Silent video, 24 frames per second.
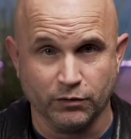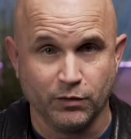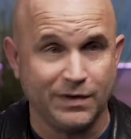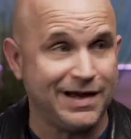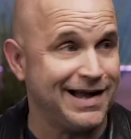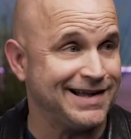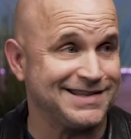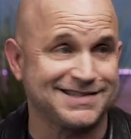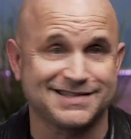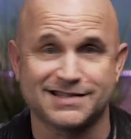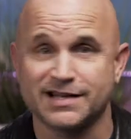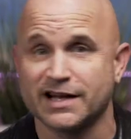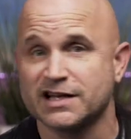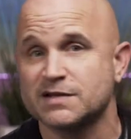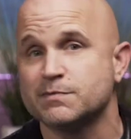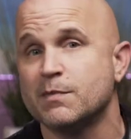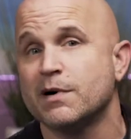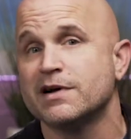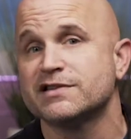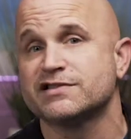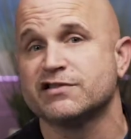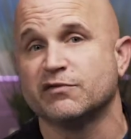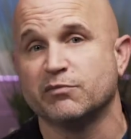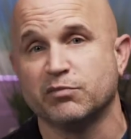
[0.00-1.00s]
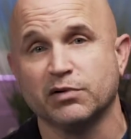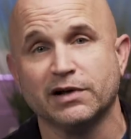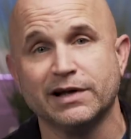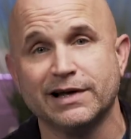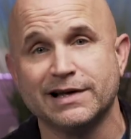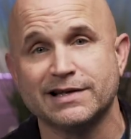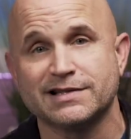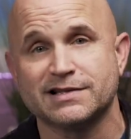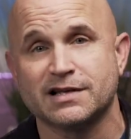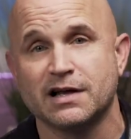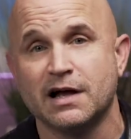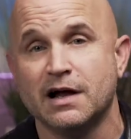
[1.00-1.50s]
We had 6 months of
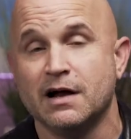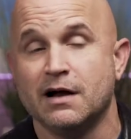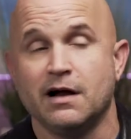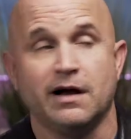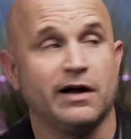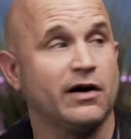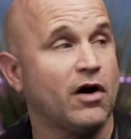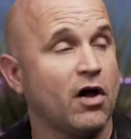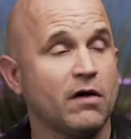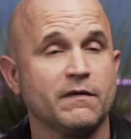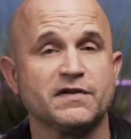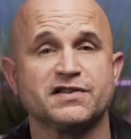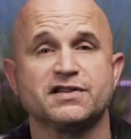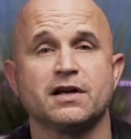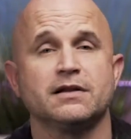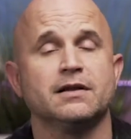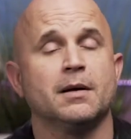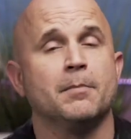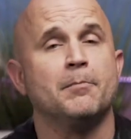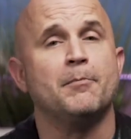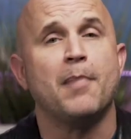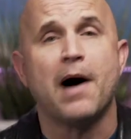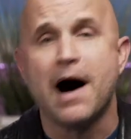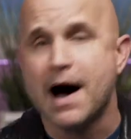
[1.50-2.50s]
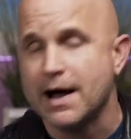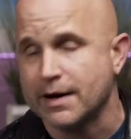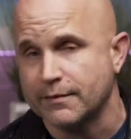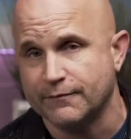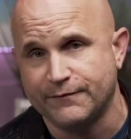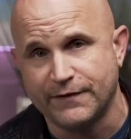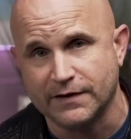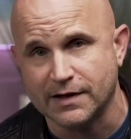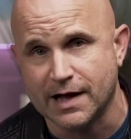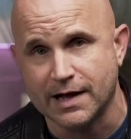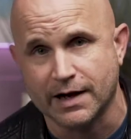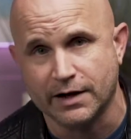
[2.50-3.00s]
bliss, and all of a sudden the bottom
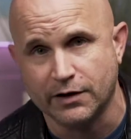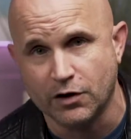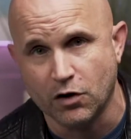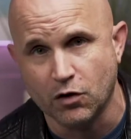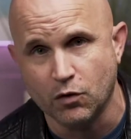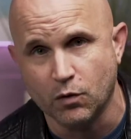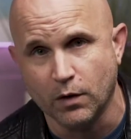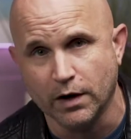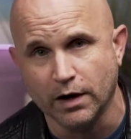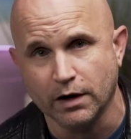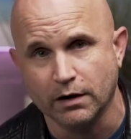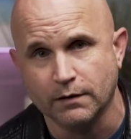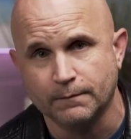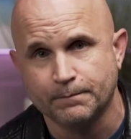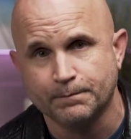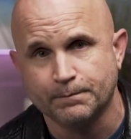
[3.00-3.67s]
fell out of nowhere.